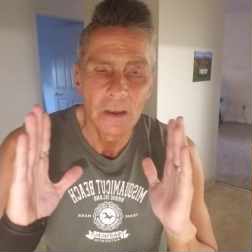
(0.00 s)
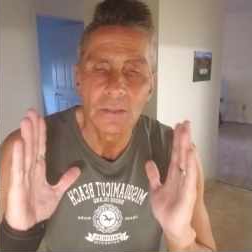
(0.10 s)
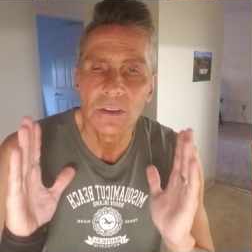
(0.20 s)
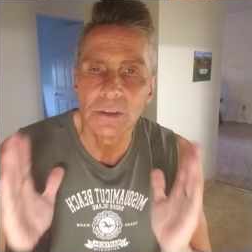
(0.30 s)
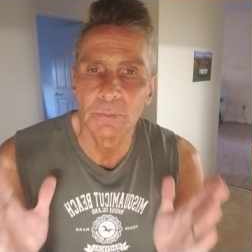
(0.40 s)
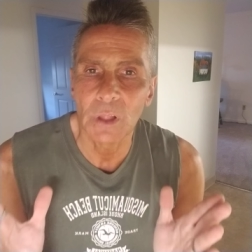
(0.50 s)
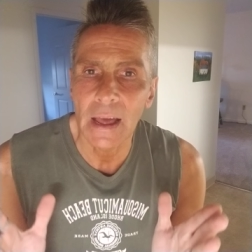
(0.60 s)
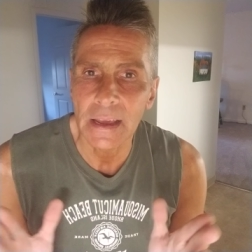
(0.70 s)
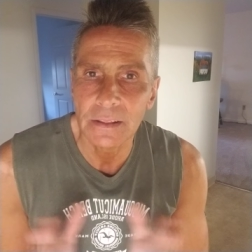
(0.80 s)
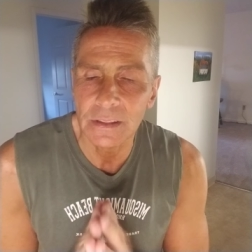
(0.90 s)
the
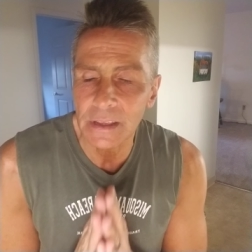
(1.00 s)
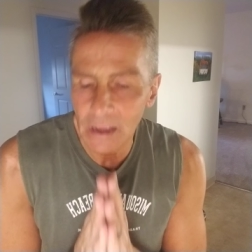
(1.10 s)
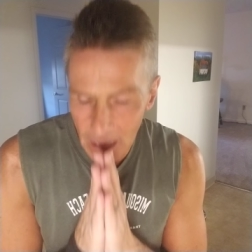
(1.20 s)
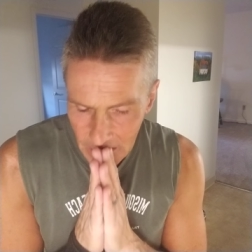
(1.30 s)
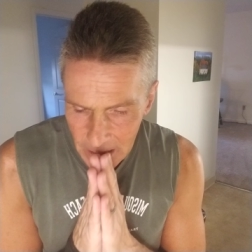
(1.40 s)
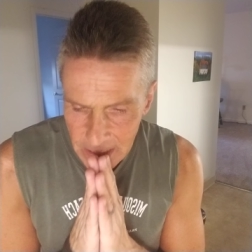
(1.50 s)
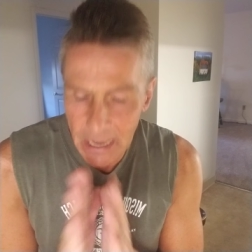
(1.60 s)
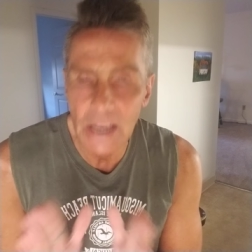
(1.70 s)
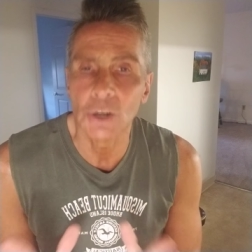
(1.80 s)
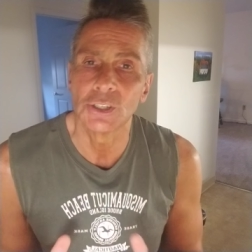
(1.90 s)
supply, the uh, container